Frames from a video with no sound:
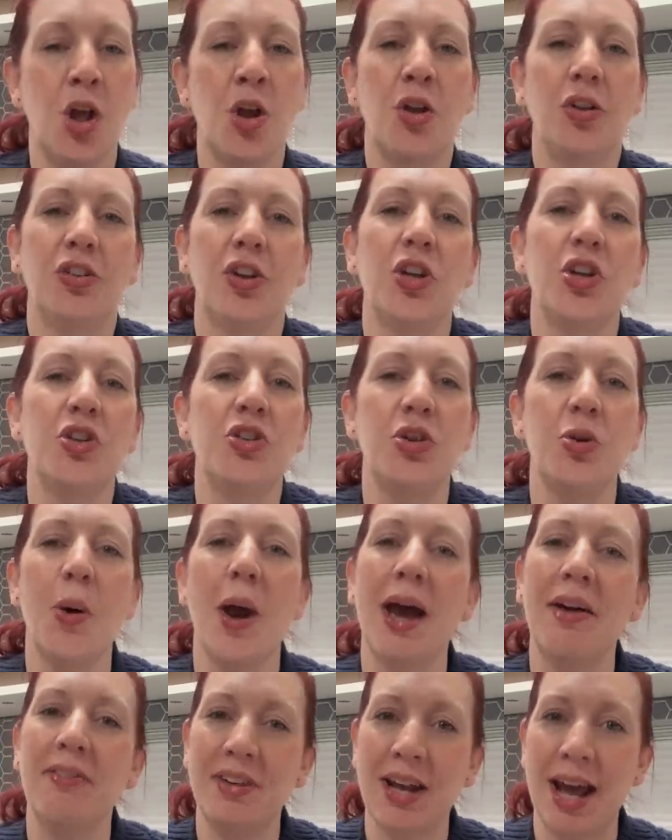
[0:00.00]
So you do
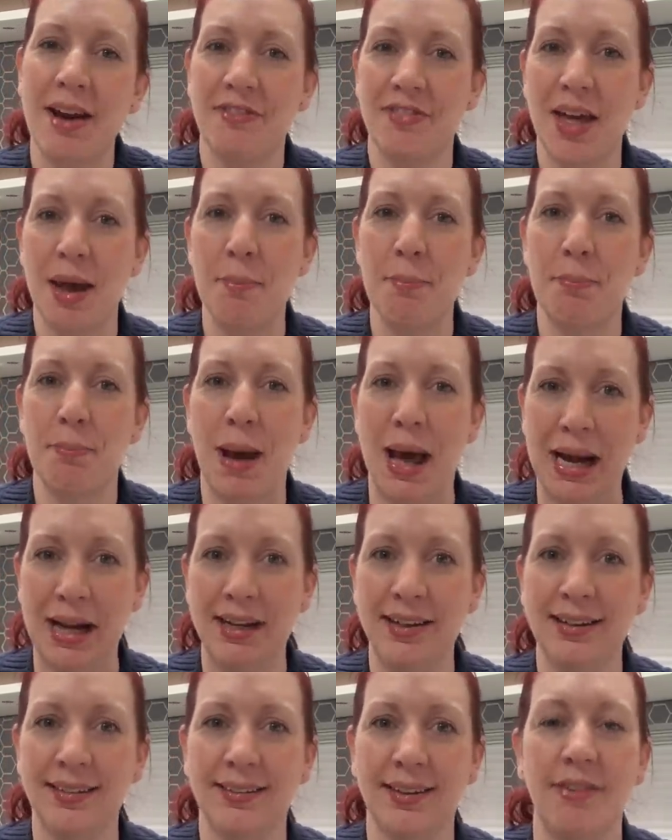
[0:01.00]
have to have that
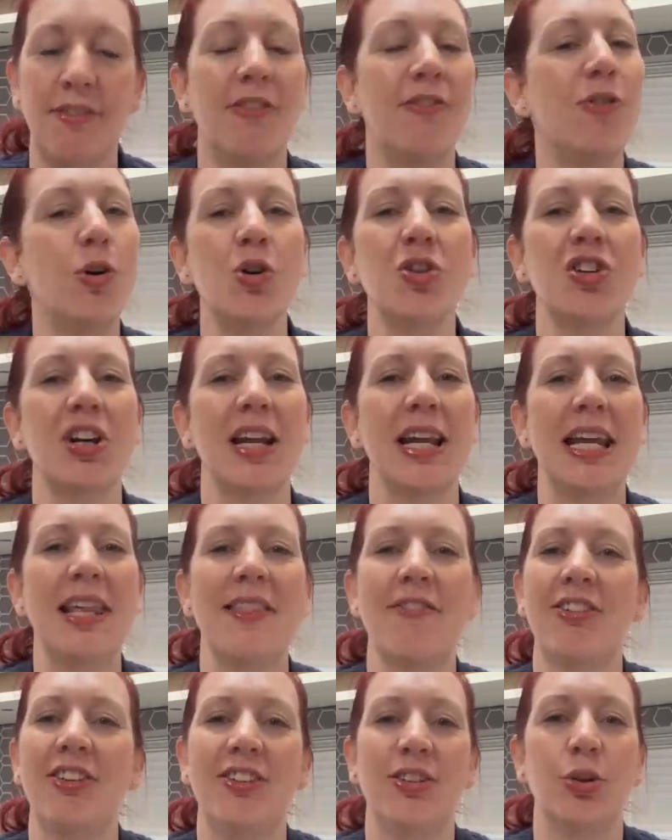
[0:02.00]
balance, and unfortunately
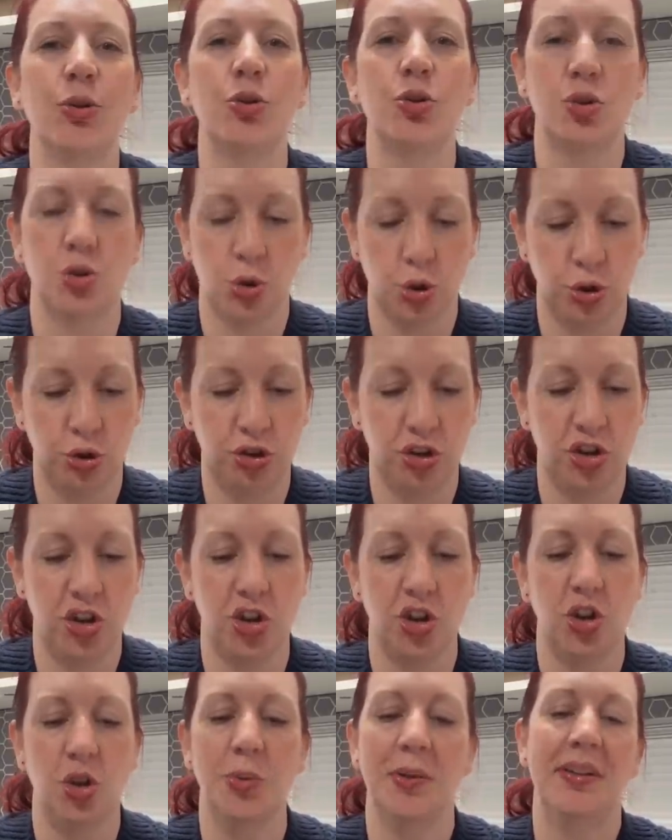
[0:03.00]
there are still chores to
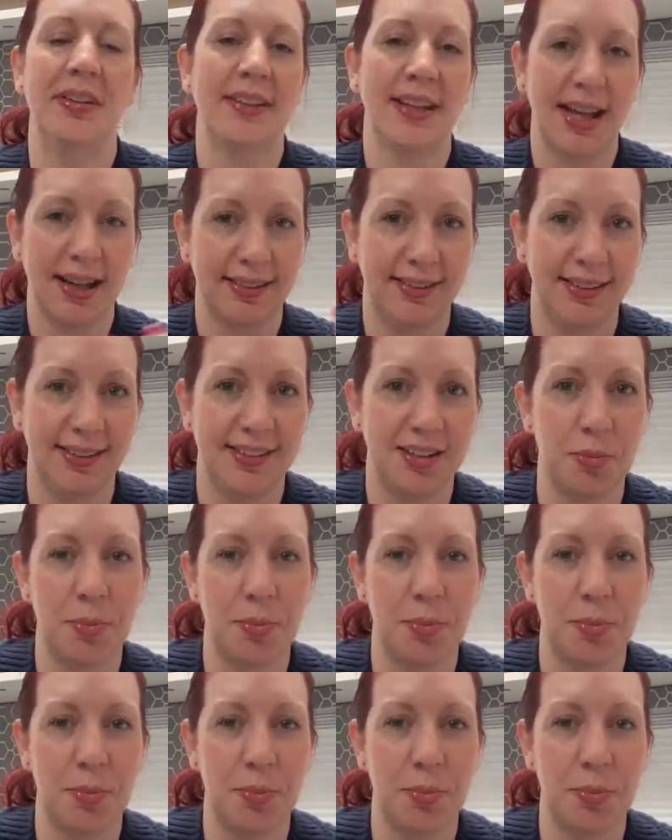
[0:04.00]
do and taxes to